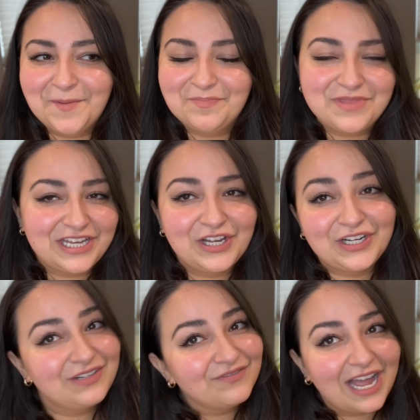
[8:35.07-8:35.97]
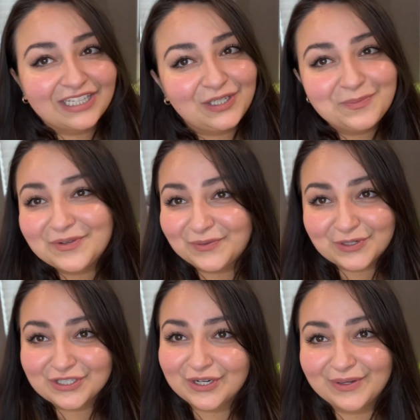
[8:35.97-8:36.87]
they couldn't vacuum
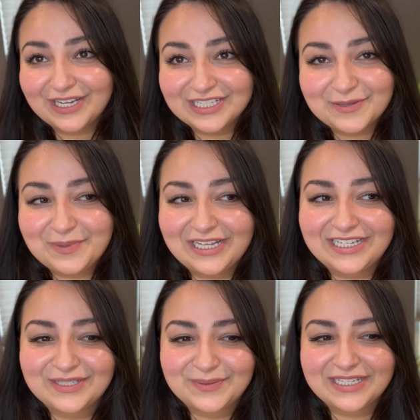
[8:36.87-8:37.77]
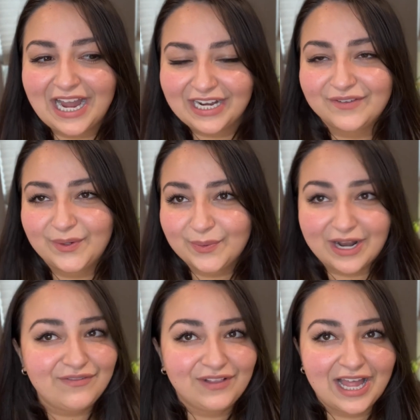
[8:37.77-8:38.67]
before showing us a place was kind of a
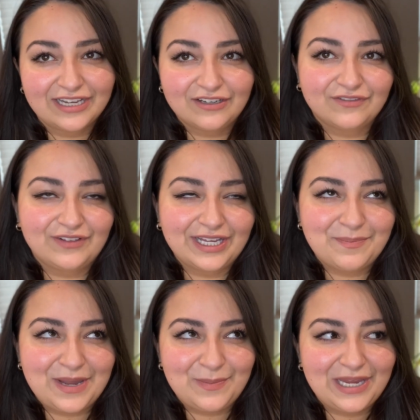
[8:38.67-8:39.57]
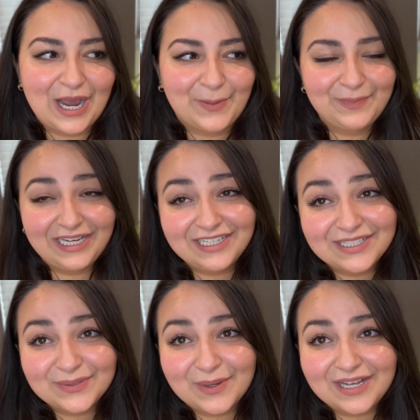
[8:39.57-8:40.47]
red flag of like maybe how
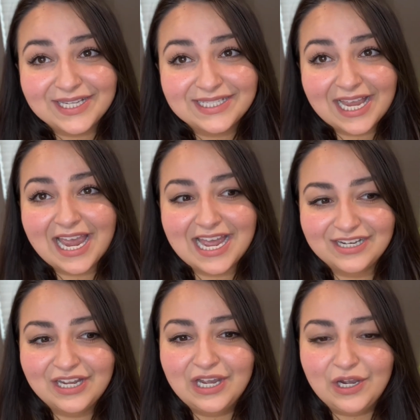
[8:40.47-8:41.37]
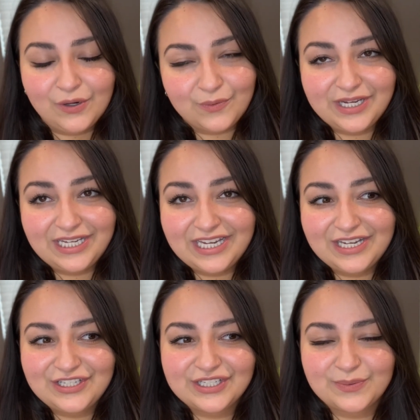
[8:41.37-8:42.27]
maintenance was and
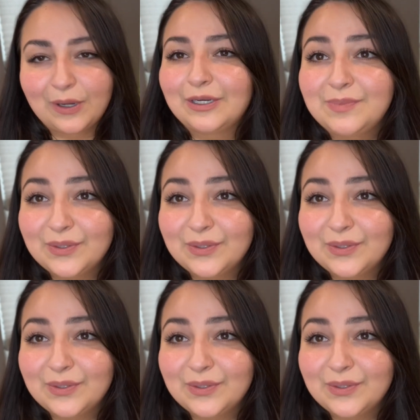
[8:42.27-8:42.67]
we just want to be